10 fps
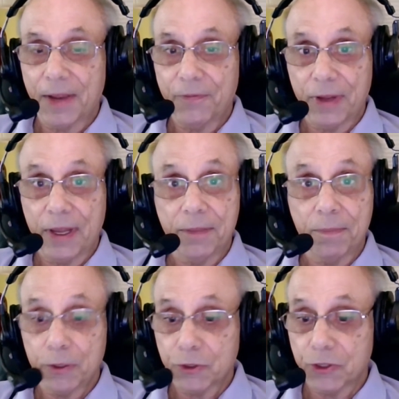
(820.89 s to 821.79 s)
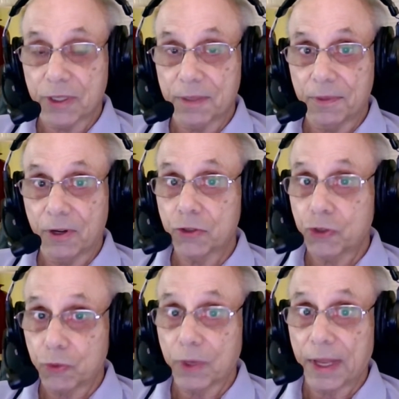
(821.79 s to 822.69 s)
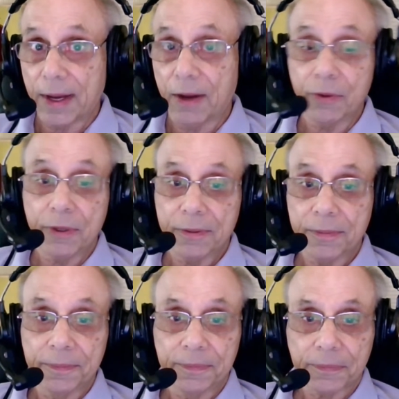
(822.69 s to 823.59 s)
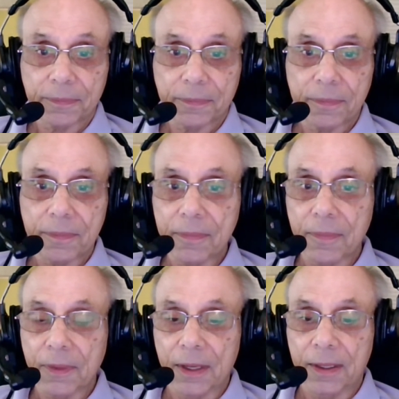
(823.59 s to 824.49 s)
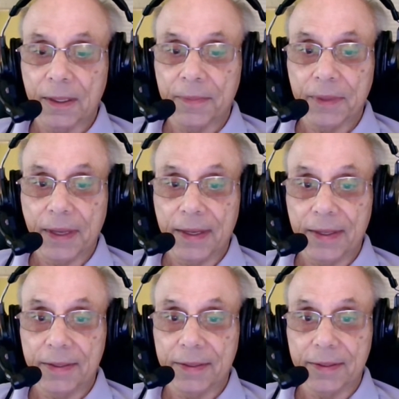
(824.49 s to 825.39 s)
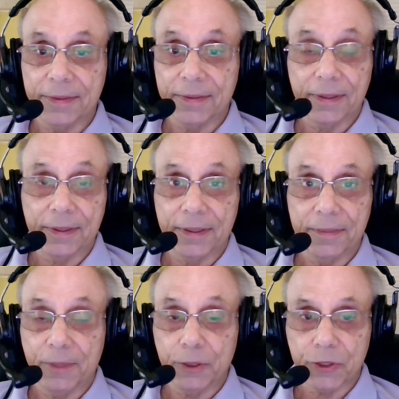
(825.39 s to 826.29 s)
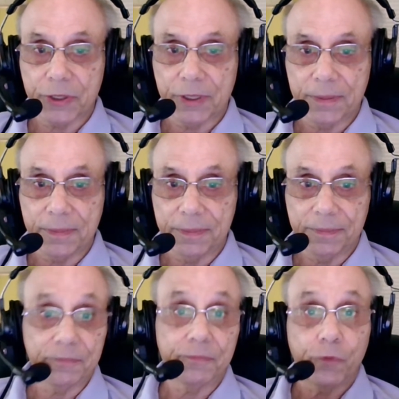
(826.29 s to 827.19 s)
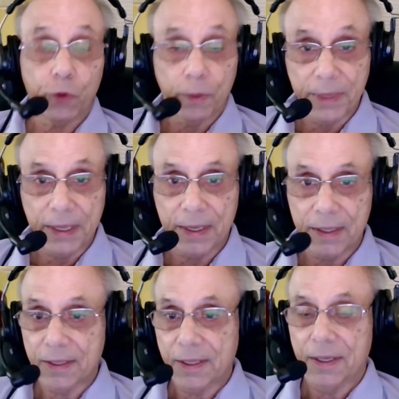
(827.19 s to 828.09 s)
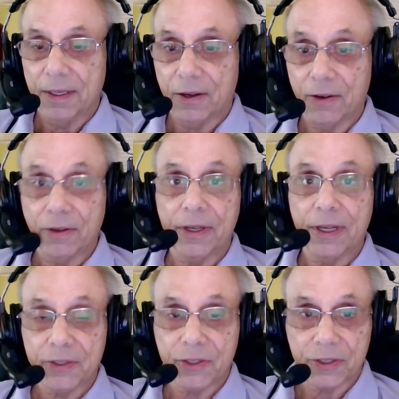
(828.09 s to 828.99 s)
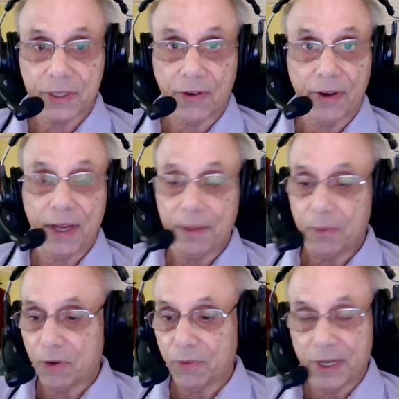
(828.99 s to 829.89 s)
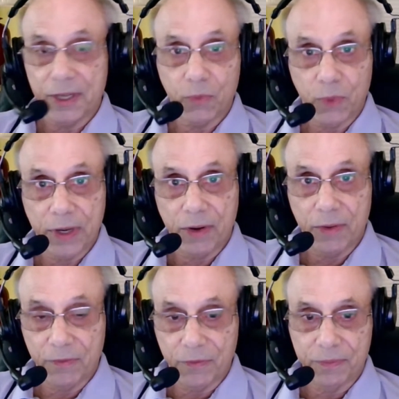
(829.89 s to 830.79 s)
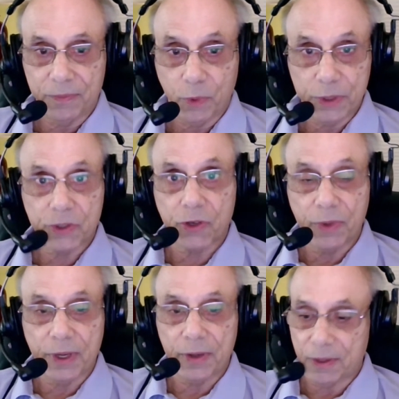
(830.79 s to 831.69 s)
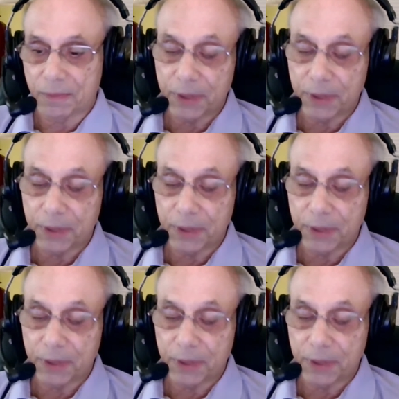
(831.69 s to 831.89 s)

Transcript: I find most of them are too loud, and most of them, for me, are unnecessary. I'm already aware of what's going on.